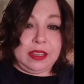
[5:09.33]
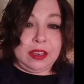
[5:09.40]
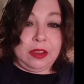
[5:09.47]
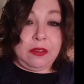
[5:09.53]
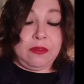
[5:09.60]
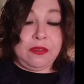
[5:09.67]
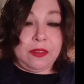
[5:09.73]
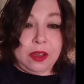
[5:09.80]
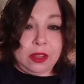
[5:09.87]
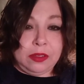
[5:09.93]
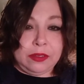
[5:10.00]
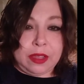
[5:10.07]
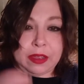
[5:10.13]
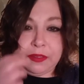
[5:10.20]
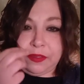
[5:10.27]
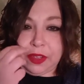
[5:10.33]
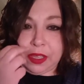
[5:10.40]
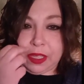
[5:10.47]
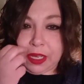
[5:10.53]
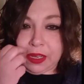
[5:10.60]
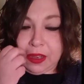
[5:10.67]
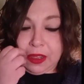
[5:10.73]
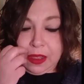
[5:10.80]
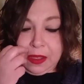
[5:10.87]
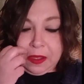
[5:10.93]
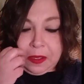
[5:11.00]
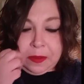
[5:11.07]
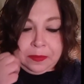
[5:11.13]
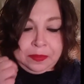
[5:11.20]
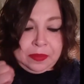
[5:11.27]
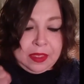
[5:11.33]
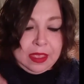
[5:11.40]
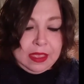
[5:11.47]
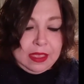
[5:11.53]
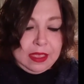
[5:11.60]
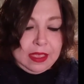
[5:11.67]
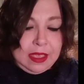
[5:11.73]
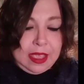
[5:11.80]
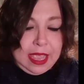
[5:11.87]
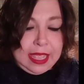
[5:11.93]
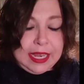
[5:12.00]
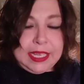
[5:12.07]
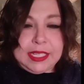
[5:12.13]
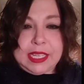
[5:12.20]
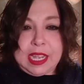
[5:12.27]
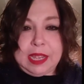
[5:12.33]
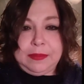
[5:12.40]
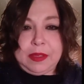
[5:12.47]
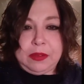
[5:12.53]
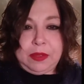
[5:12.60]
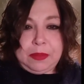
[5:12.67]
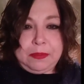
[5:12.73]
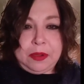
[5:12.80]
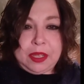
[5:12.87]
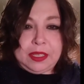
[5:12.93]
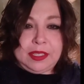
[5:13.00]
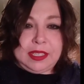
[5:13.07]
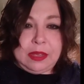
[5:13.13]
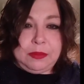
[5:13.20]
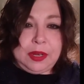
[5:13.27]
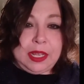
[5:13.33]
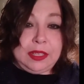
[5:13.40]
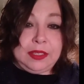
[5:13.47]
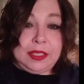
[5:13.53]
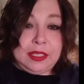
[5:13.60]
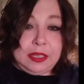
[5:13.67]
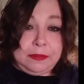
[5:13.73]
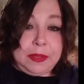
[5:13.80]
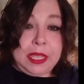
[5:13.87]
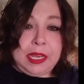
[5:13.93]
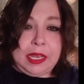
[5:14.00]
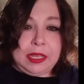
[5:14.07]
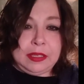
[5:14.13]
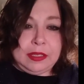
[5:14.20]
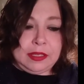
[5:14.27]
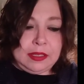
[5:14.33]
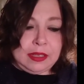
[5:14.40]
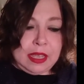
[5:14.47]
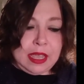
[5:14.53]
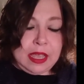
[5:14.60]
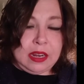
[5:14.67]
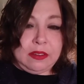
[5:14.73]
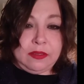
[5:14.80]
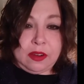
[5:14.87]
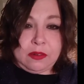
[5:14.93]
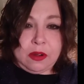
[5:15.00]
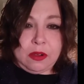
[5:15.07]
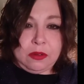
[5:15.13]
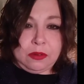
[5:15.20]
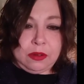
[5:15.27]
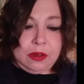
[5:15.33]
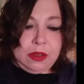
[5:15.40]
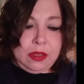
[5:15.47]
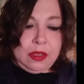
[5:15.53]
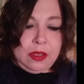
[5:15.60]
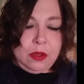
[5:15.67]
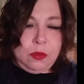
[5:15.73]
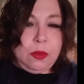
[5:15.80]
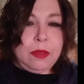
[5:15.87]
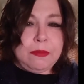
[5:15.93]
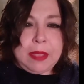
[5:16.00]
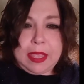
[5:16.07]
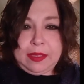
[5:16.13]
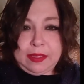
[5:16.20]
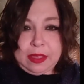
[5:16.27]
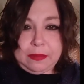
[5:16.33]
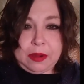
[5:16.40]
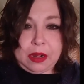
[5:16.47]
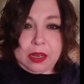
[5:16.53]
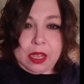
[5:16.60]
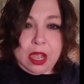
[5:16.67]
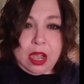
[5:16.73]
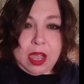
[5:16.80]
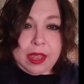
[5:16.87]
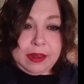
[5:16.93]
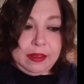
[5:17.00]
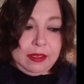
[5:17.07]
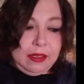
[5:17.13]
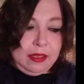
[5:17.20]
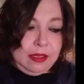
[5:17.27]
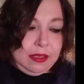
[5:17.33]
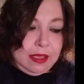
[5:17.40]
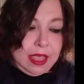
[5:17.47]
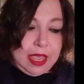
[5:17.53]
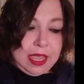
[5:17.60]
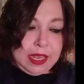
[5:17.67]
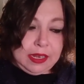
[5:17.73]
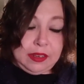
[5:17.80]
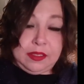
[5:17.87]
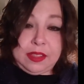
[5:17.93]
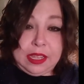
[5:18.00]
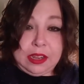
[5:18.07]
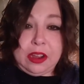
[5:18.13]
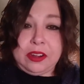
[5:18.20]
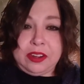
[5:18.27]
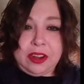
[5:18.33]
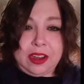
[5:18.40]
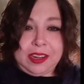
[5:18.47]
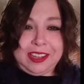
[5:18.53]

and you follow that feeling. Anytime that we put someone else's opinions ahead of our own, we make them our God and they are not